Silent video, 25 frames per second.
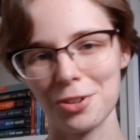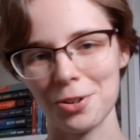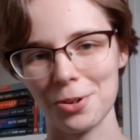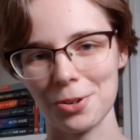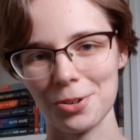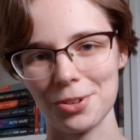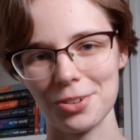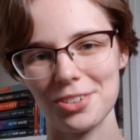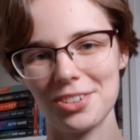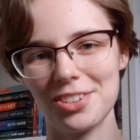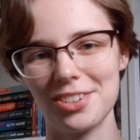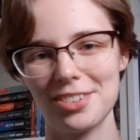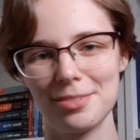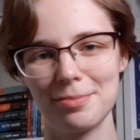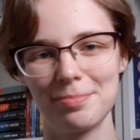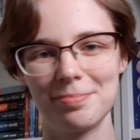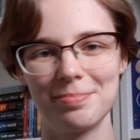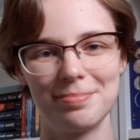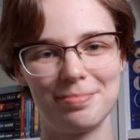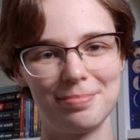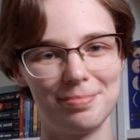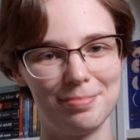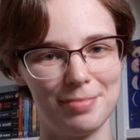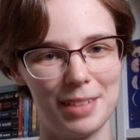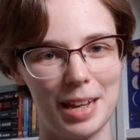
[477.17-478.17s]
course,
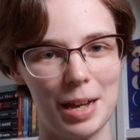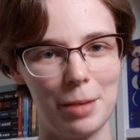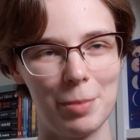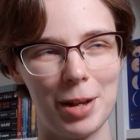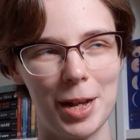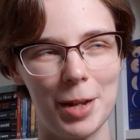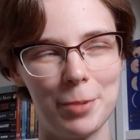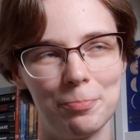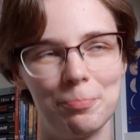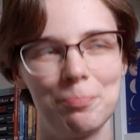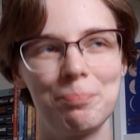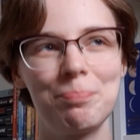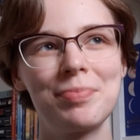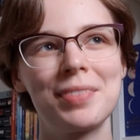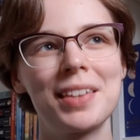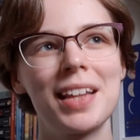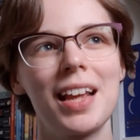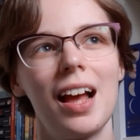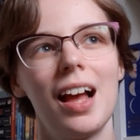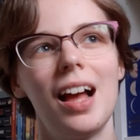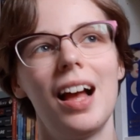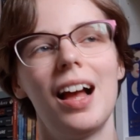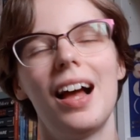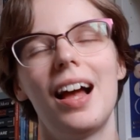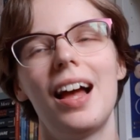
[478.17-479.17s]
Emma.
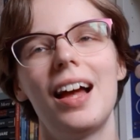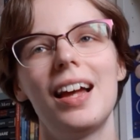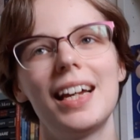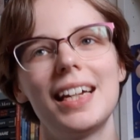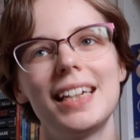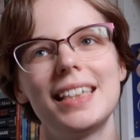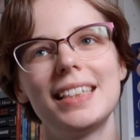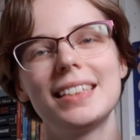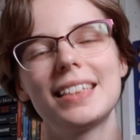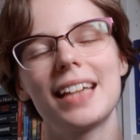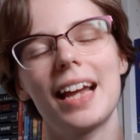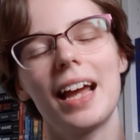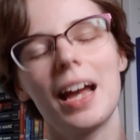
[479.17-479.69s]
And